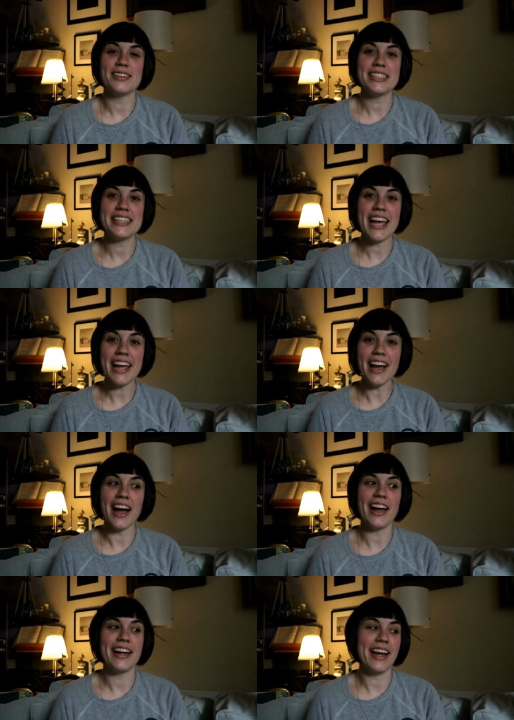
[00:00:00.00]
Today
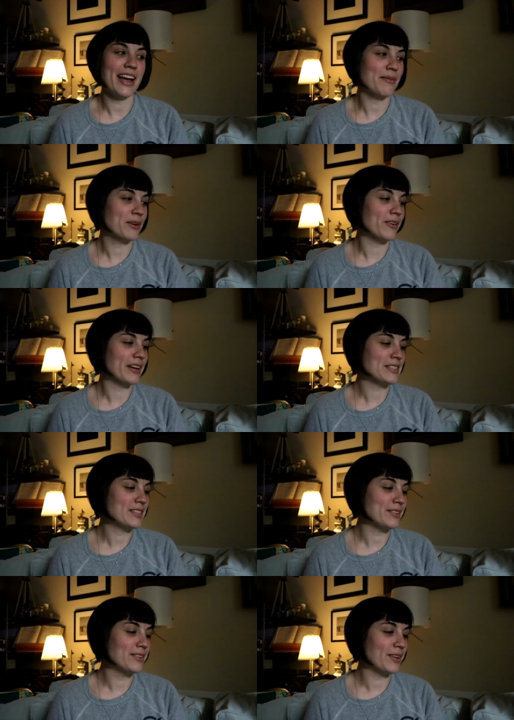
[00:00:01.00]
I am going
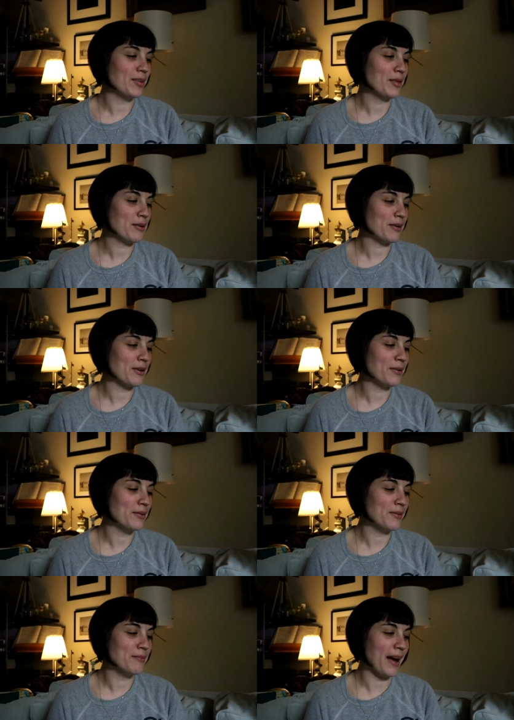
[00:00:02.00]
to go
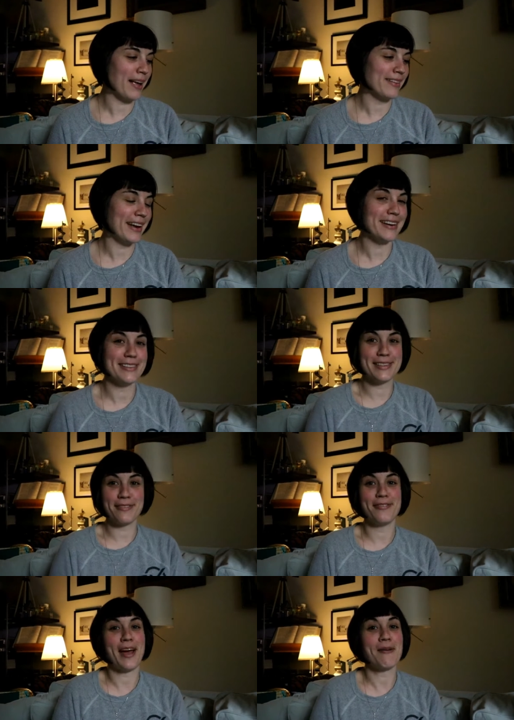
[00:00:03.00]
through my latest
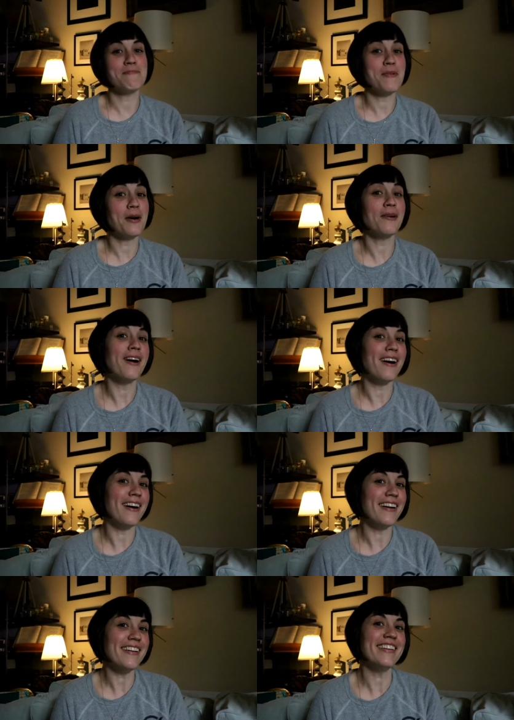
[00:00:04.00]
Fabmo
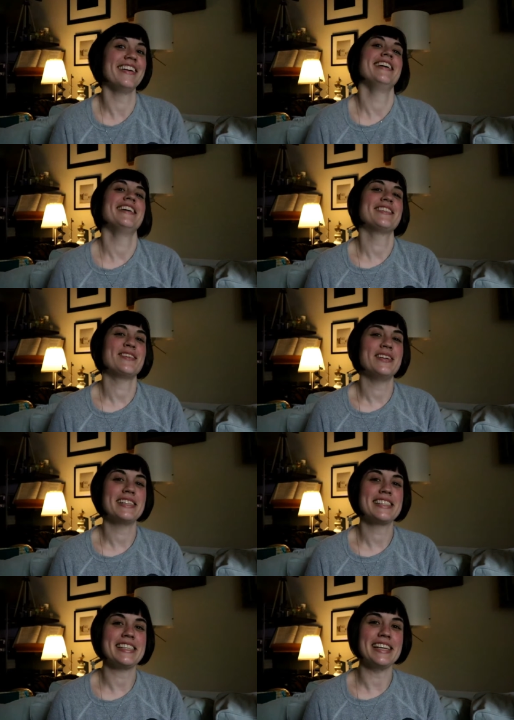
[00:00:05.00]
haul so you
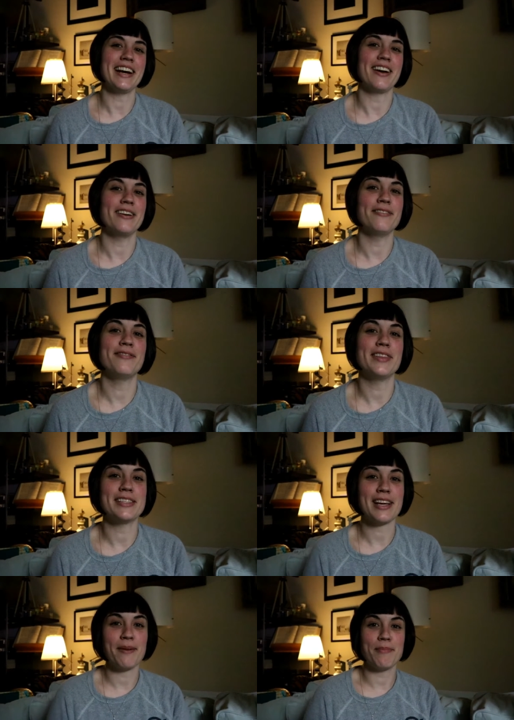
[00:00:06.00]
can see kind of the
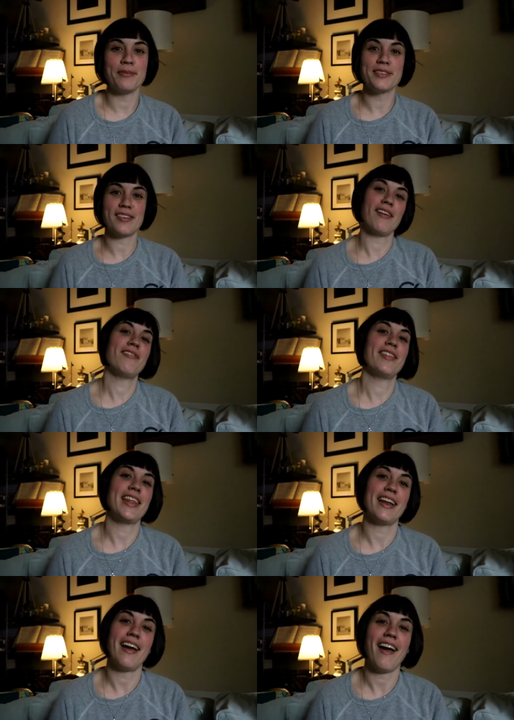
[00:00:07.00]
type of stuff
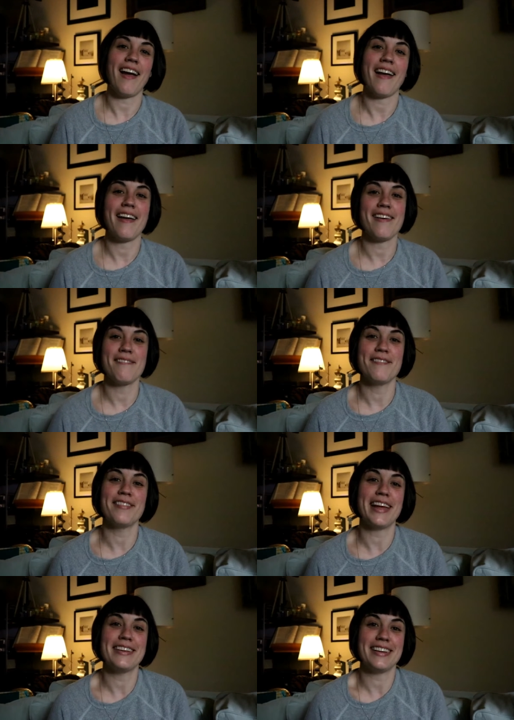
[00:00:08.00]
that I
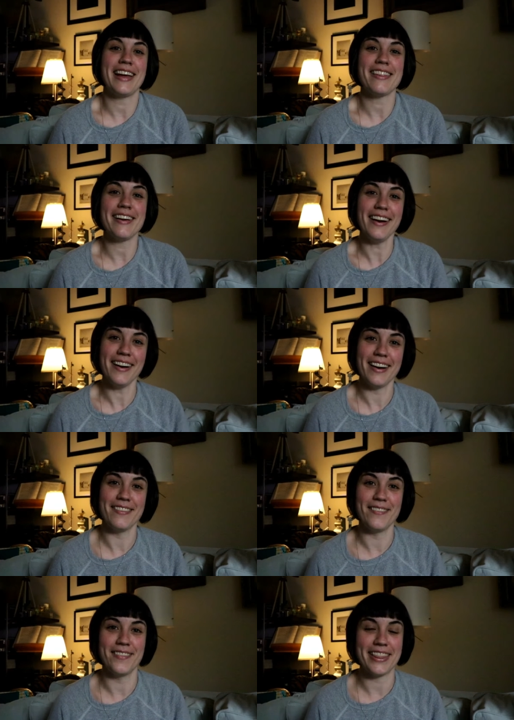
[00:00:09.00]
like to get there
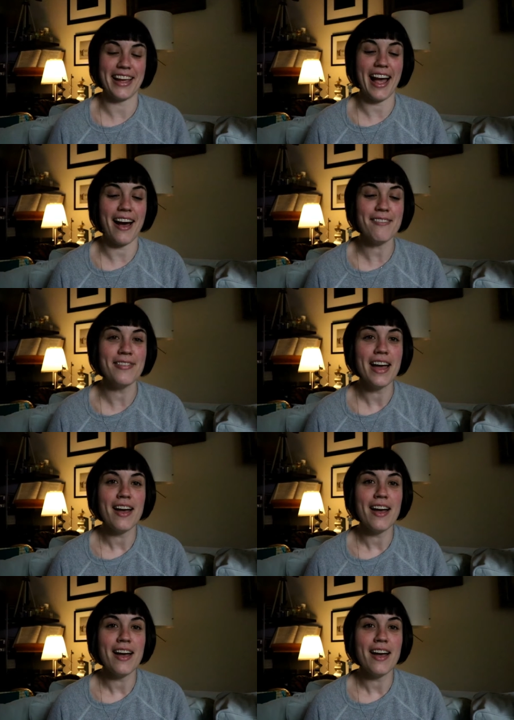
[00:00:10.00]
and what they have.